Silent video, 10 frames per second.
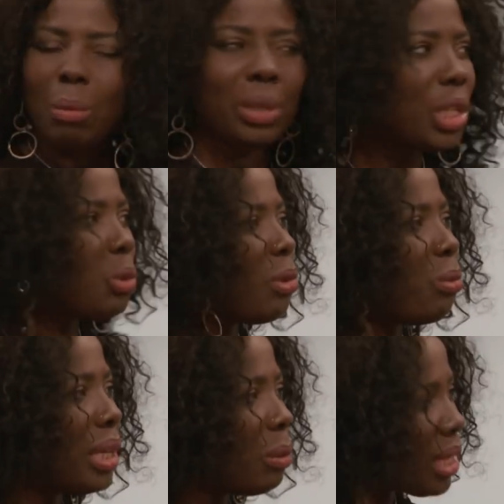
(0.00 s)
We need to be
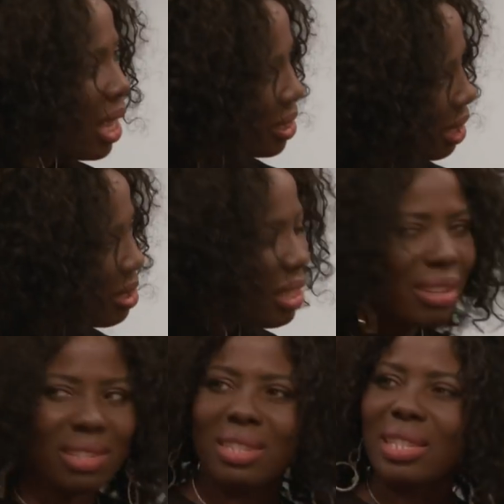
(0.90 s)
real with our
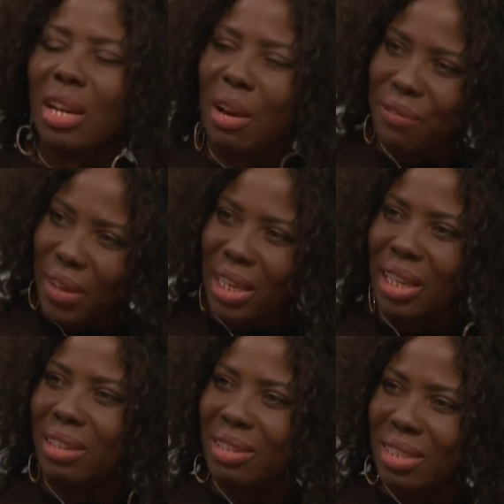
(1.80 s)
successes and our failures.